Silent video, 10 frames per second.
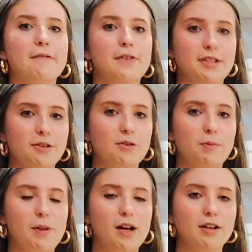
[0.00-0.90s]
physical
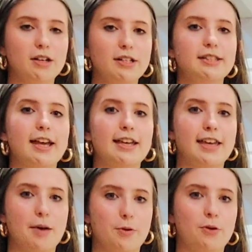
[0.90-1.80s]
blockers and
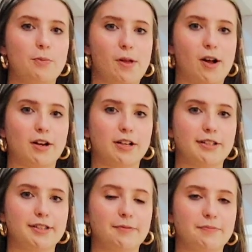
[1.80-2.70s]
chemical
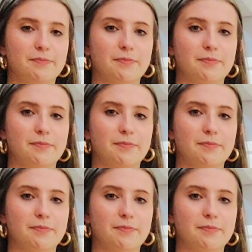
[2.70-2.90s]
blockers.